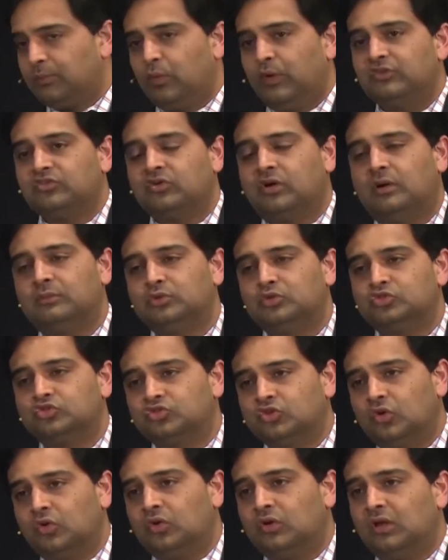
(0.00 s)
Bueso-Ramos
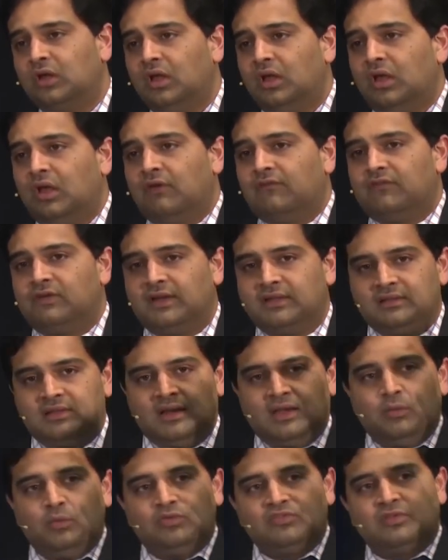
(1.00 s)
showed,
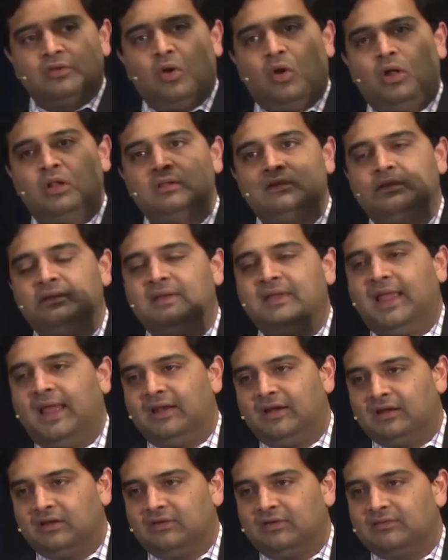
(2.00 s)
FLT3 was in all three
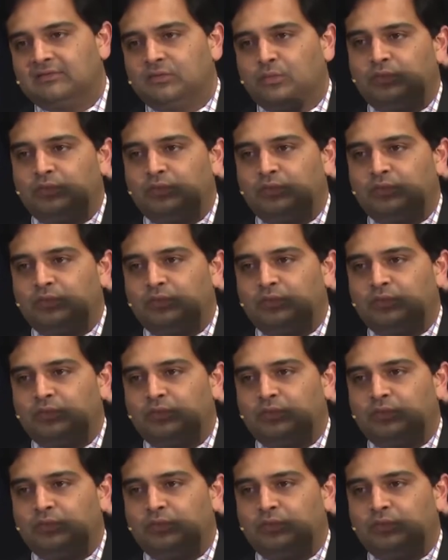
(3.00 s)
categories.